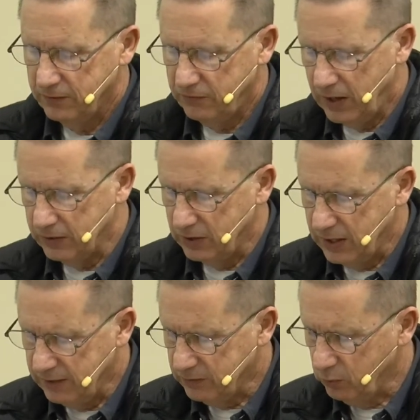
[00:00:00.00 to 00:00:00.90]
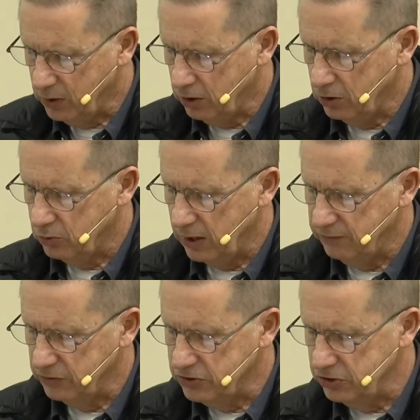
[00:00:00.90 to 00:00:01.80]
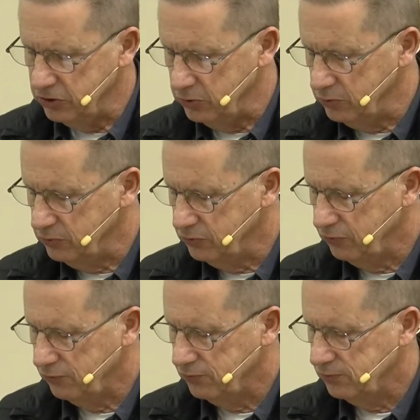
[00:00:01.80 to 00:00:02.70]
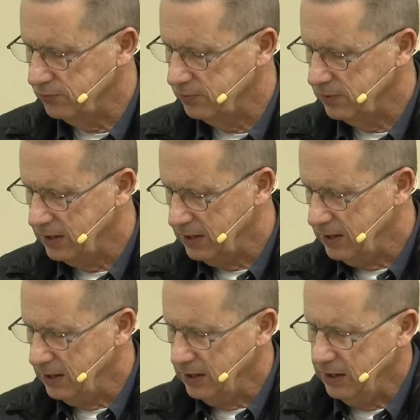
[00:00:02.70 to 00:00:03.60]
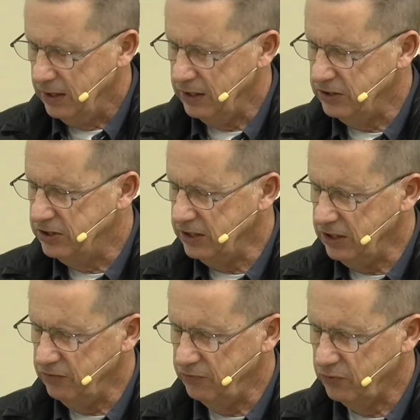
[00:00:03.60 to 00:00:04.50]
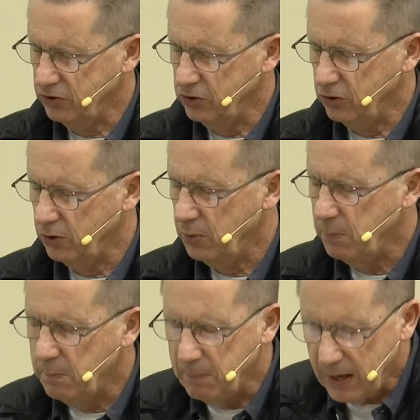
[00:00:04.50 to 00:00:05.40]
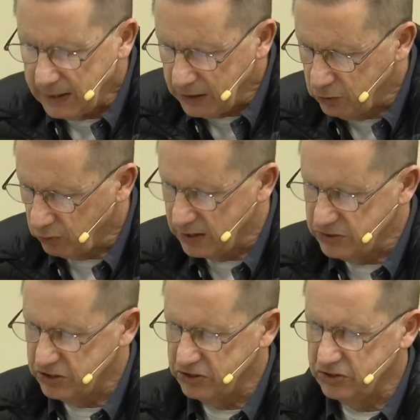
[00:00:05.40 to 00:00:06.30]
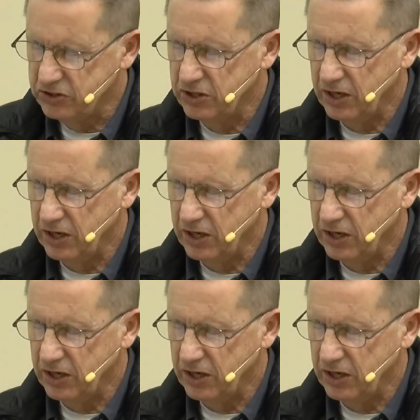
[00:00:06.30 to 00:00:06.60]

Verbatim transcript: Father in heaven, we are grateful to you indeed for your many graces